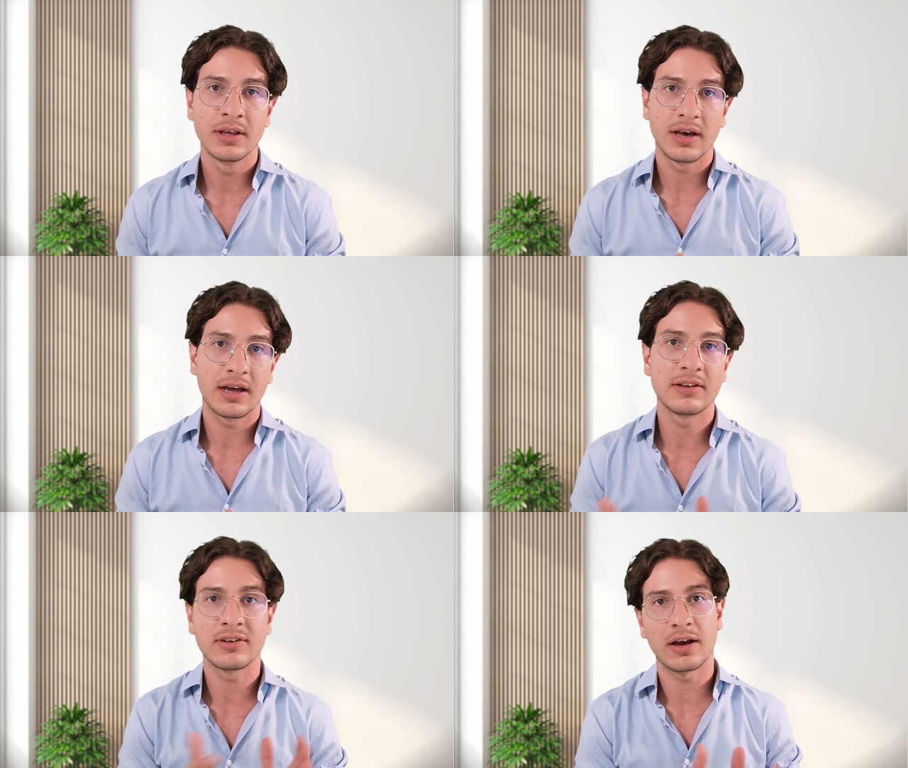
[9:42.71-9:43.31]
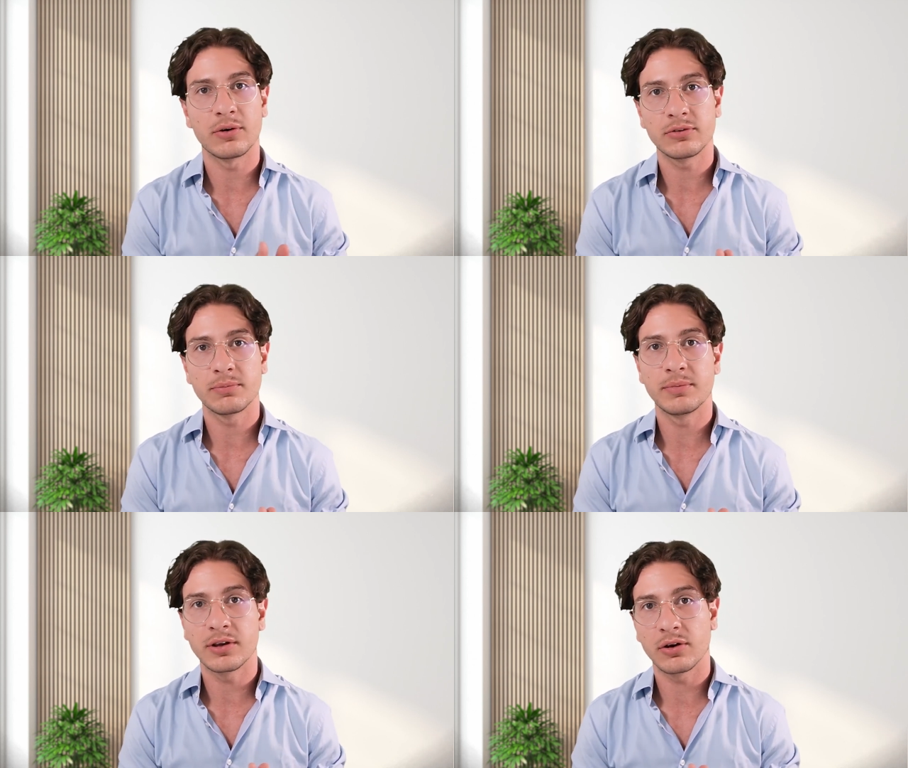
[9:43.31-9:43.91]
at his house
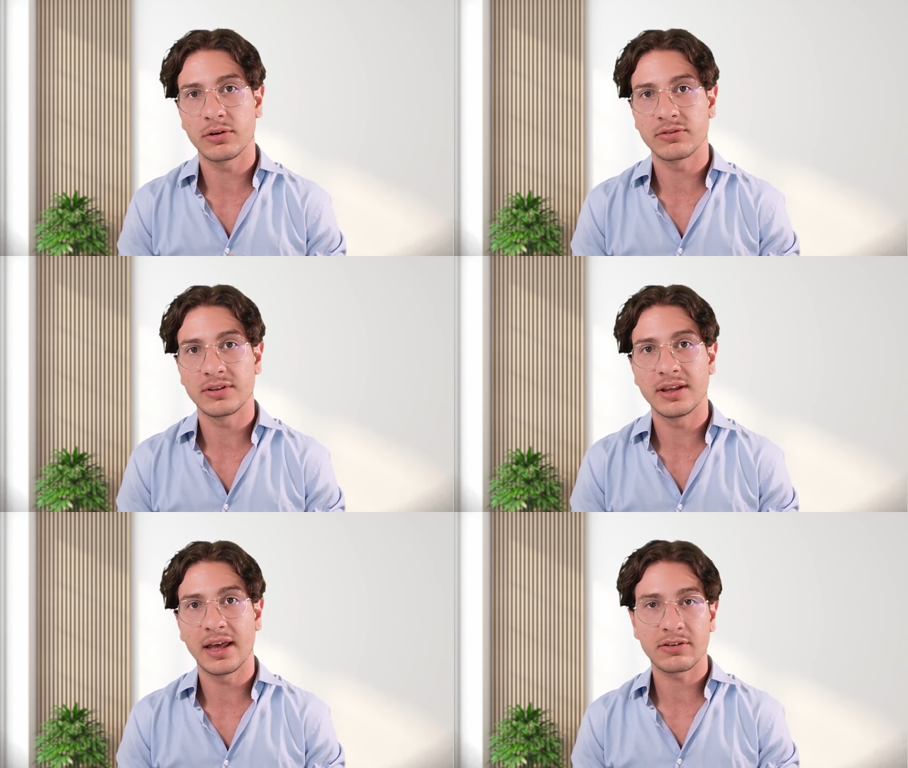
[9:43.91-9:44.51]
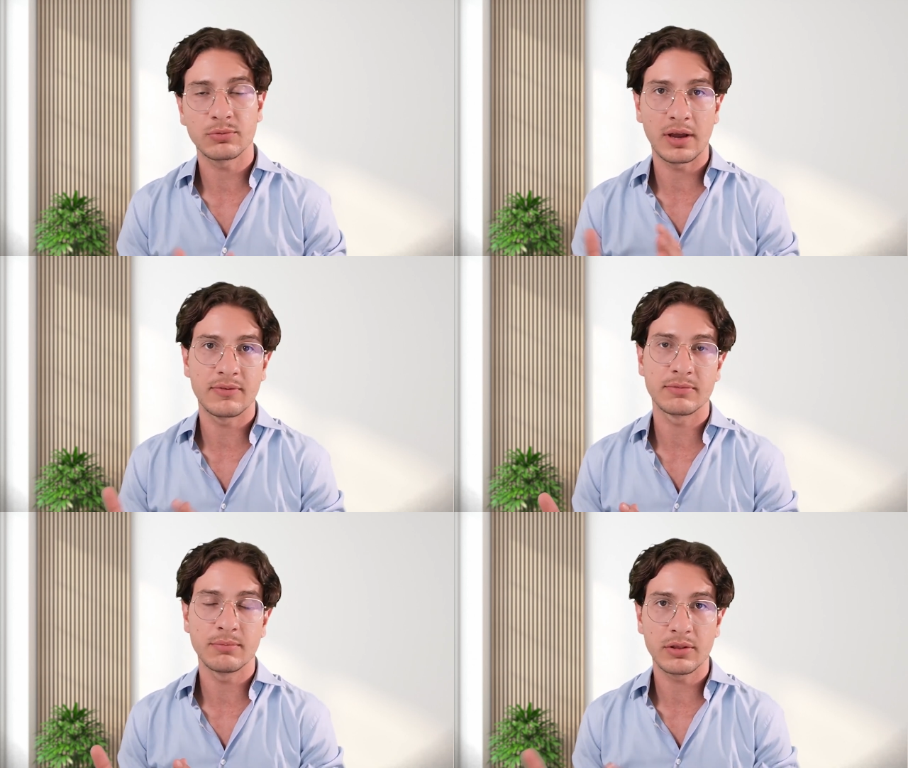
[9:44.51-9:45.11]
because the
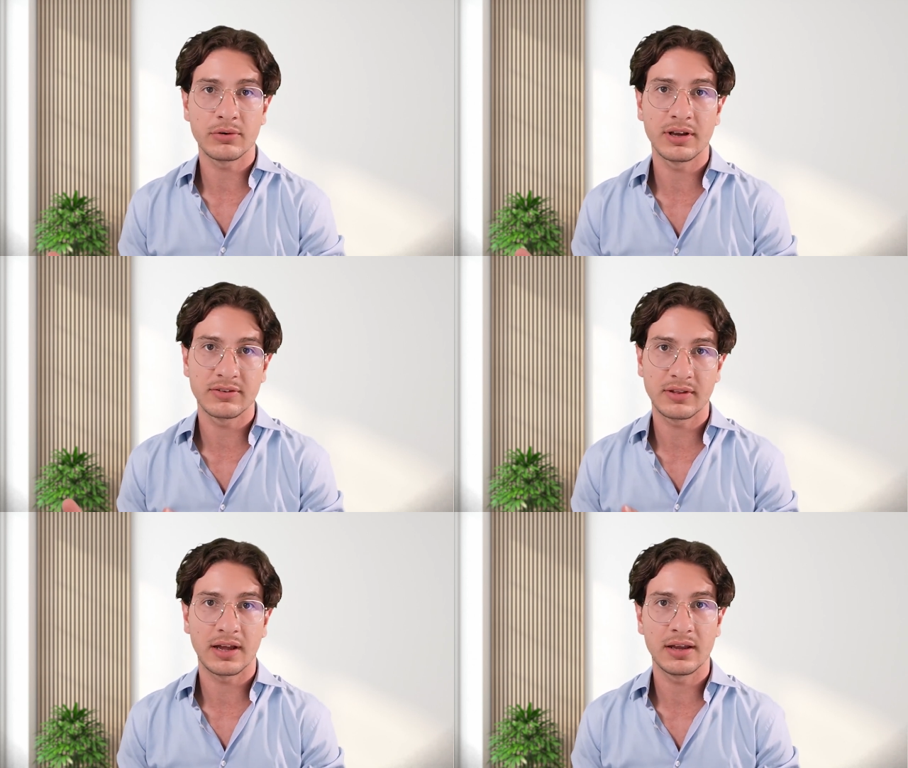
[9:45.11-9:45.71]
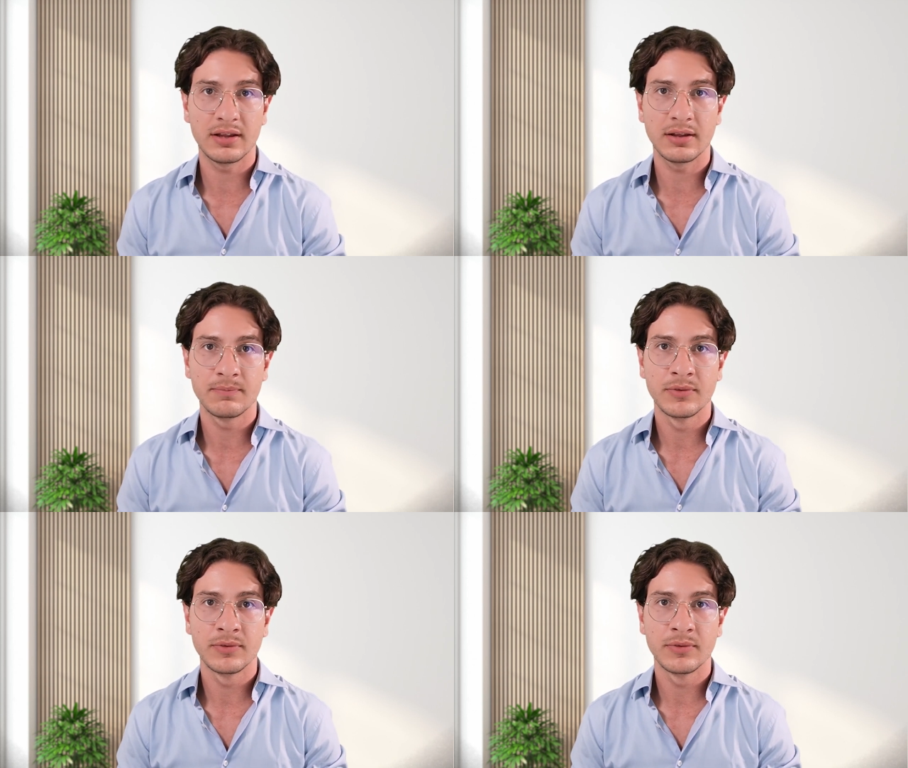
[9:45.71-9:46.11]
ex-wife's mother has died,